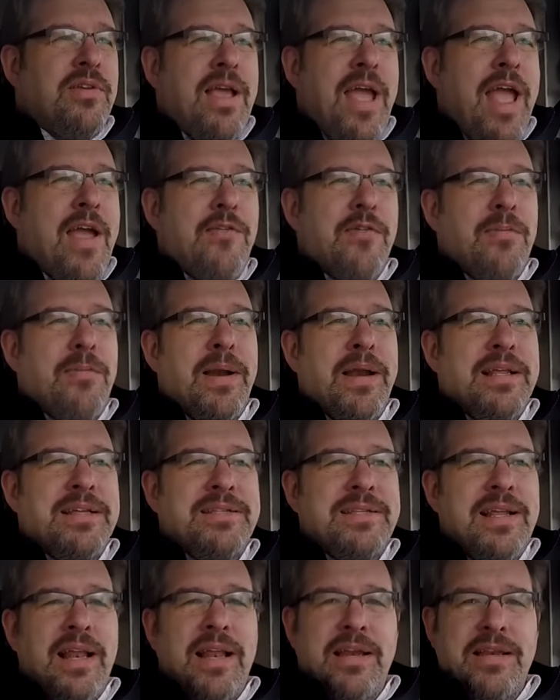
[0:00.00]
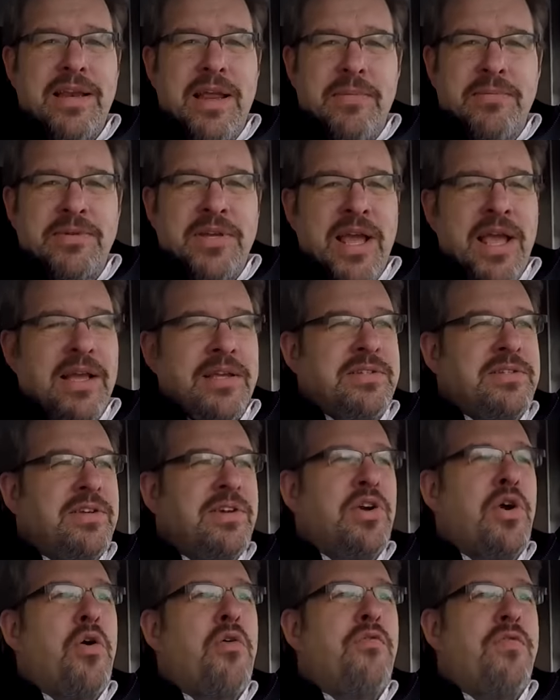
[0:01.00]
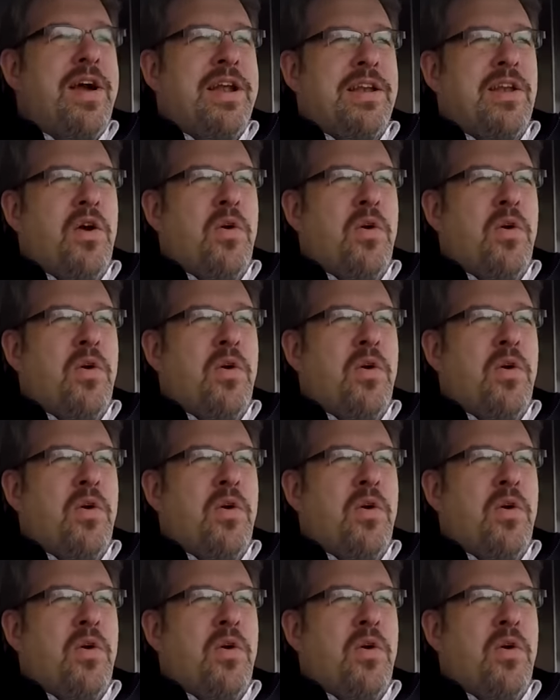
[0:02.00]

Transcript: everybody's selling name tags. Go find